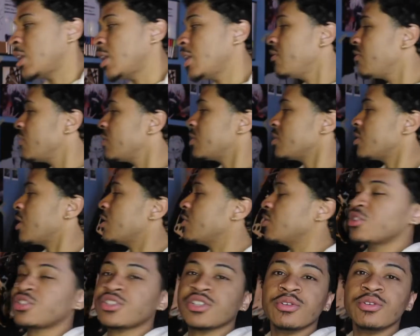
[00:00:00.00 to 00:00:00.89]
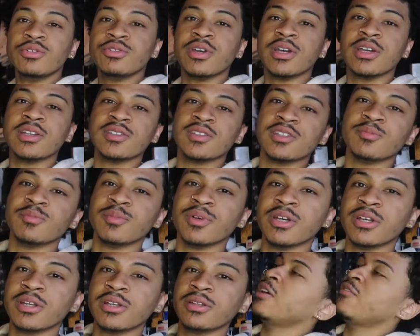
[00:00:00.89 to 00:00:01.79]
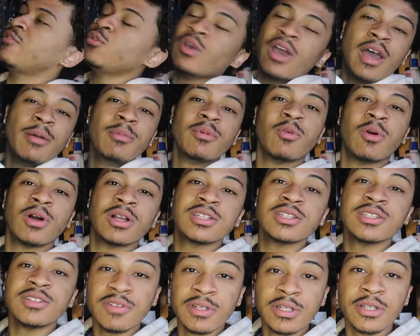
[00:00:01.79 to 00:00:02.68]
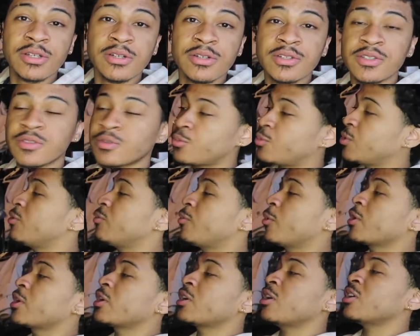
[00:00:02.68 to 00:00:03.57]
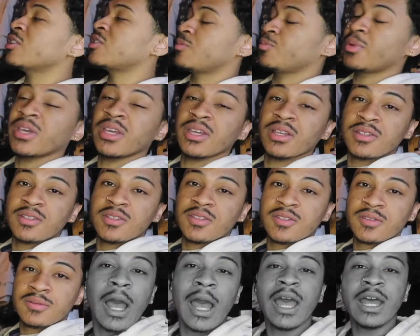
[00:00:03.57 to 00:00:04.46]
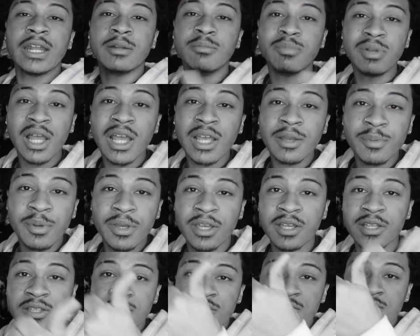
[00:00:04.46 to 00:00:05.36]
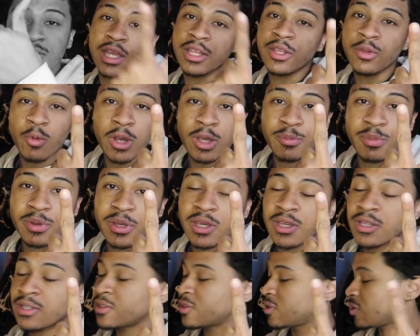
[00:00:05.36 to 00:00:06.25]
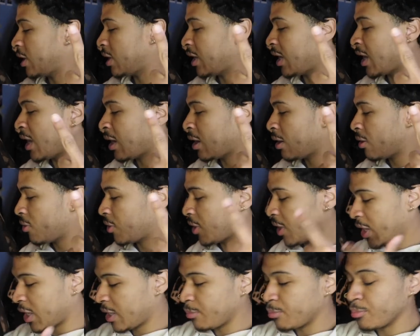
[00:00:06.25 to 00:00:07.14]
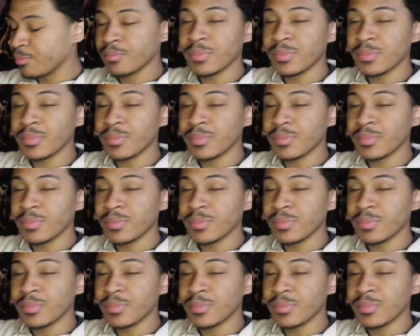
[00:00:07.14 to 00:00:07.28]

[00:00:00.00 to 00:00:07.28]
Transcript: I haven't gotten to show you guys this, but if you have been watching the videos, we were working on some pants. I had the black pants, I had the white pants, and now I'm